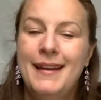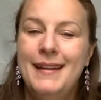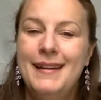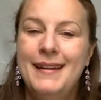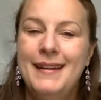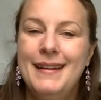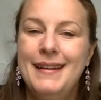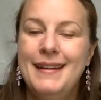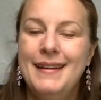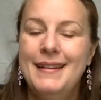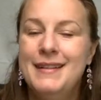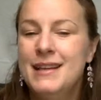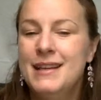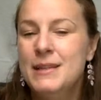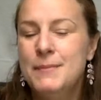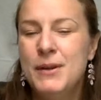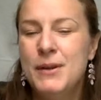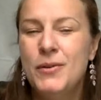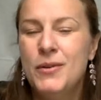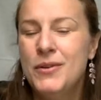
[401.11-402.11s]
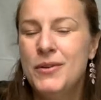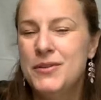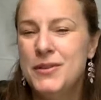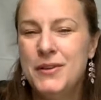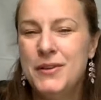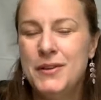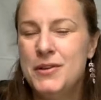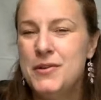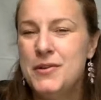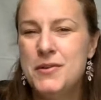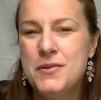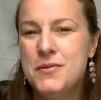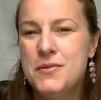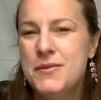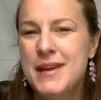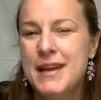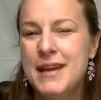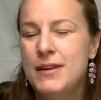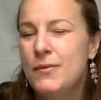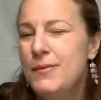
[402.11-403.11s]
And yes, because
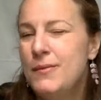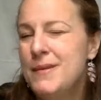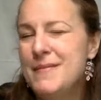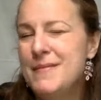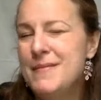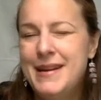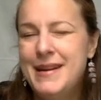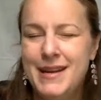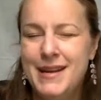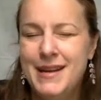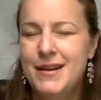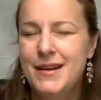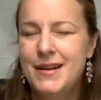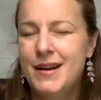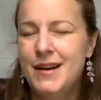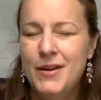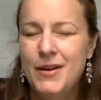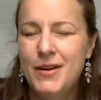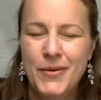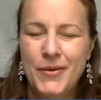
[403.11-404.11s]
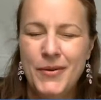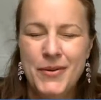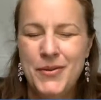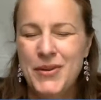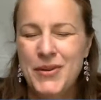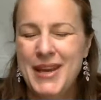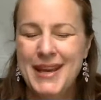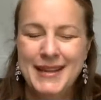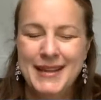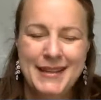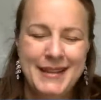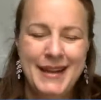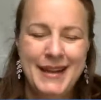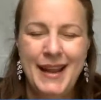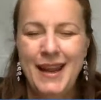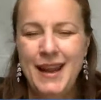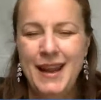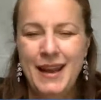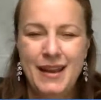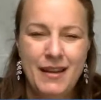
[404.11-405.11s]
you get a women leader, or you get
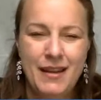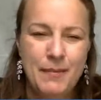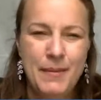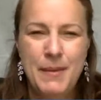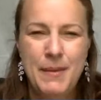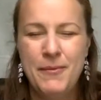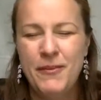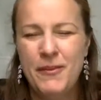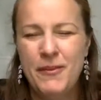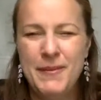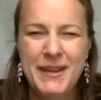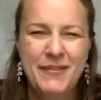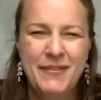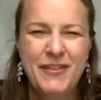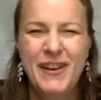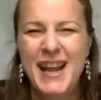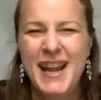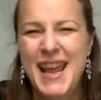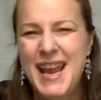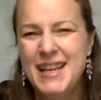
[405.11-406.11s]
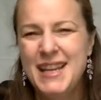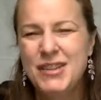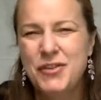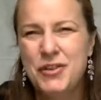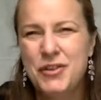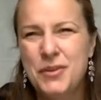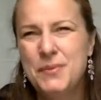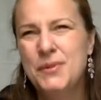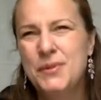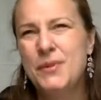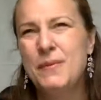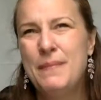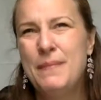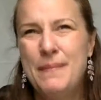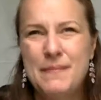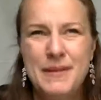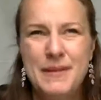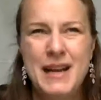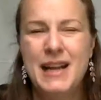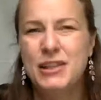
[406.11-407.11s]
like people from different age groups
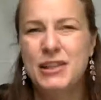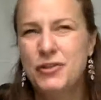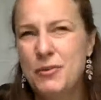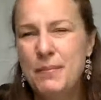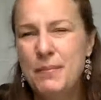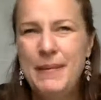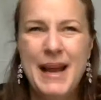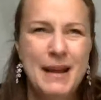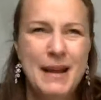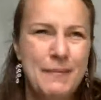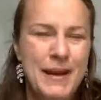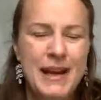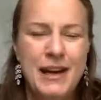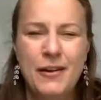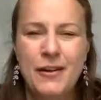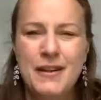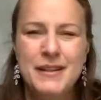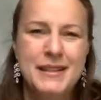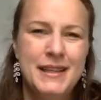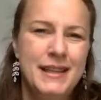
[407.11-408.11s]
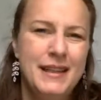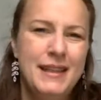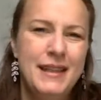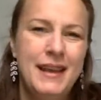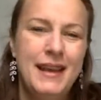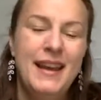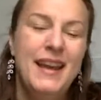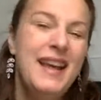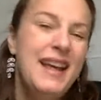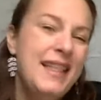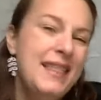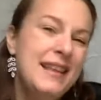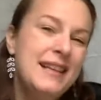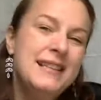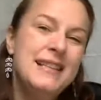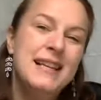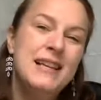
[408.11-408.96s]
or cultural black backgrounds in there.